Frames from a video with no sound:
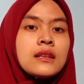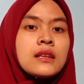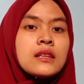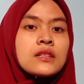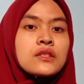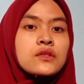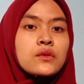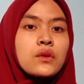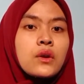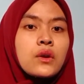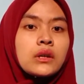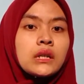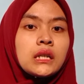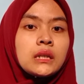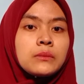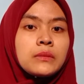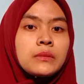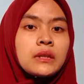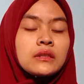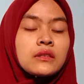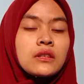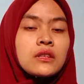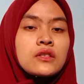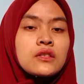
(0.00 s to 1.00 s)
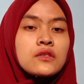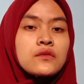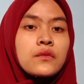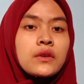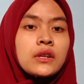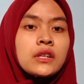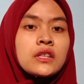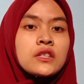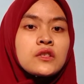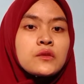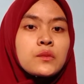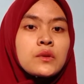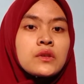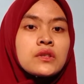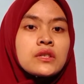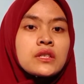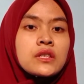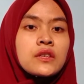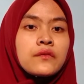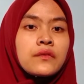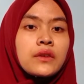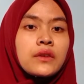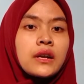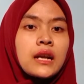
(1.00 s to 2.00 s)
Scoring methods for
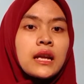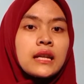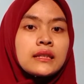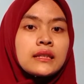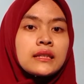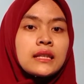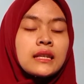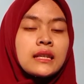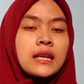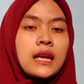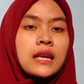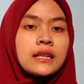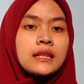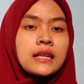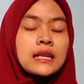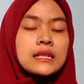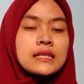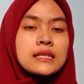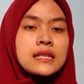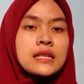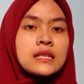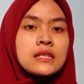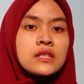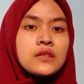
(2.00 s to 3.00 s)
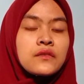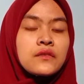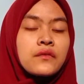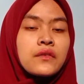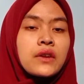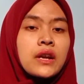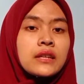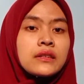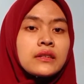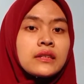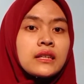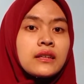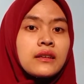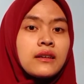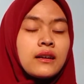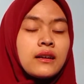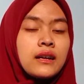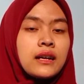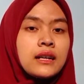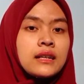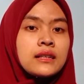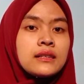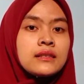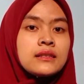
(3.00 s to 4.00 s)
responsive writing and extensive writing
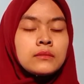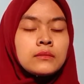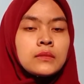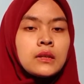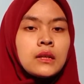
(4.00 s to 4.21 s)
are: